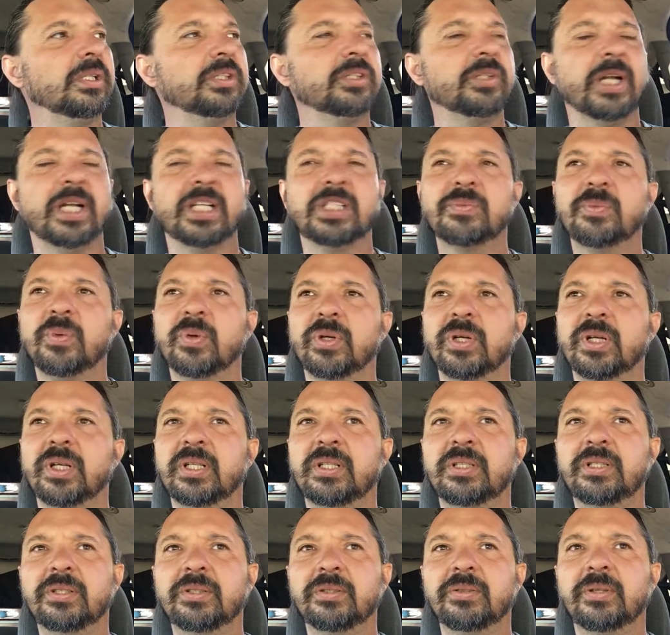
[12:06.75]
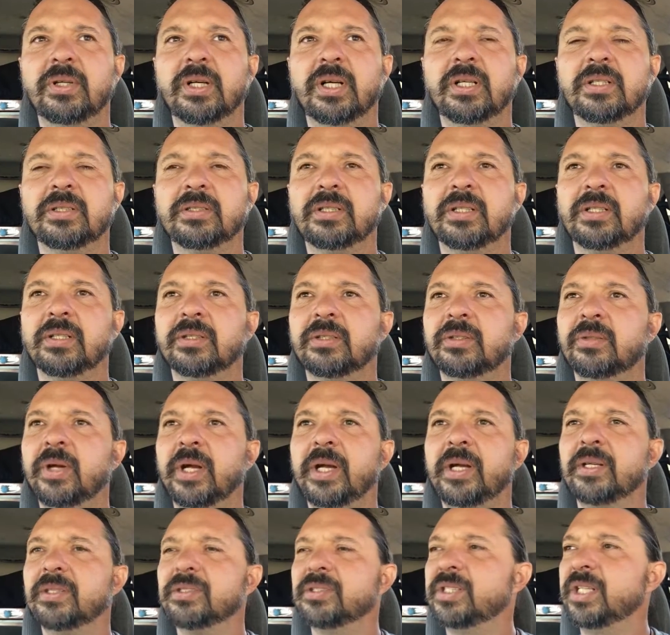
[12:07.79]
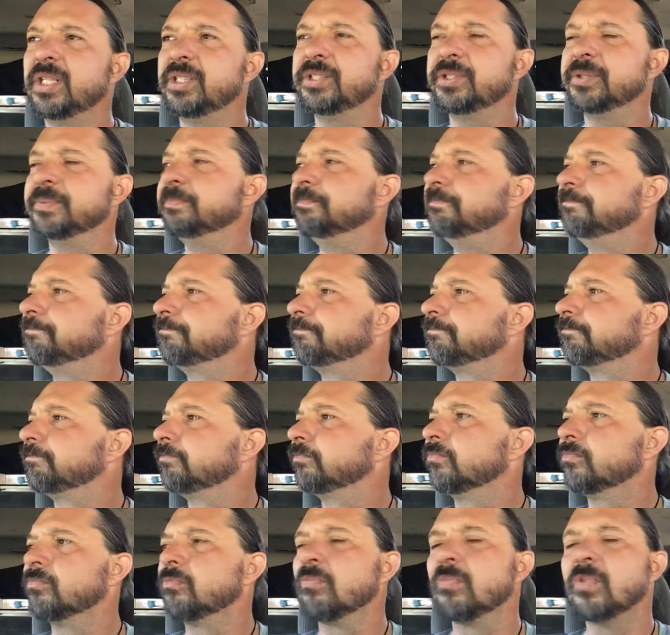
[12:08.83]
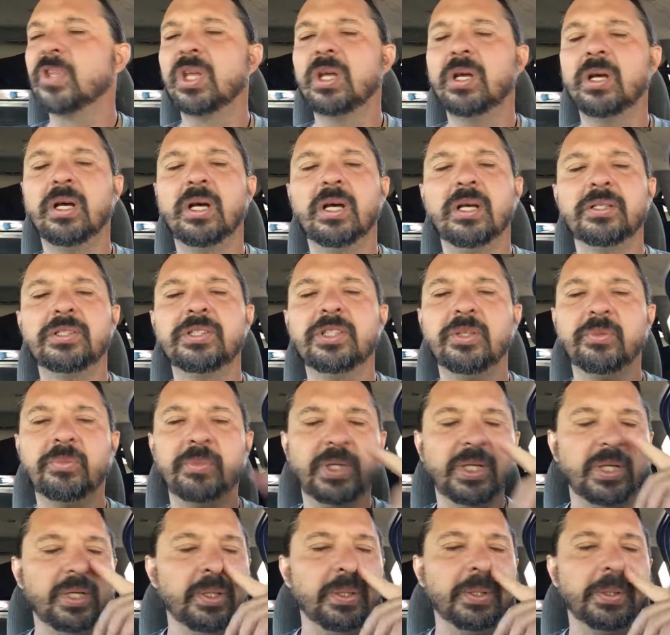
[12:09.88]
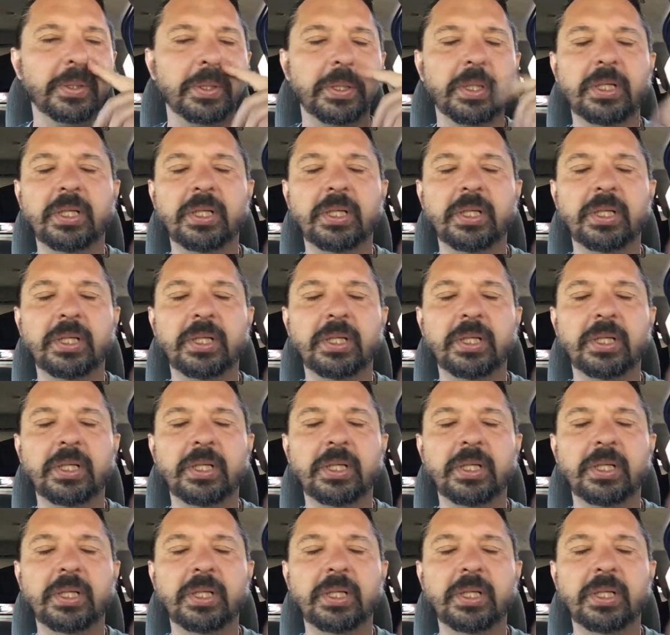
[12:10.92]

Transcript: transported to the Greyhound station to be